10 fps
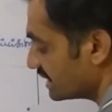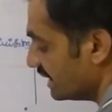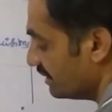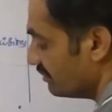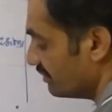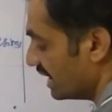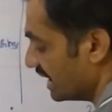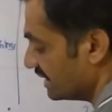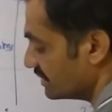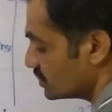K
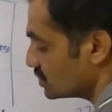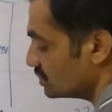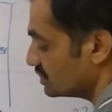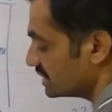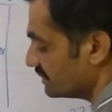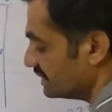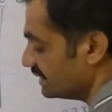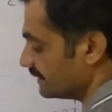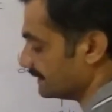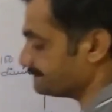minus
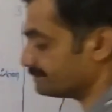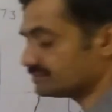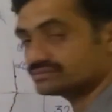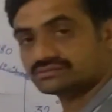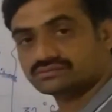273.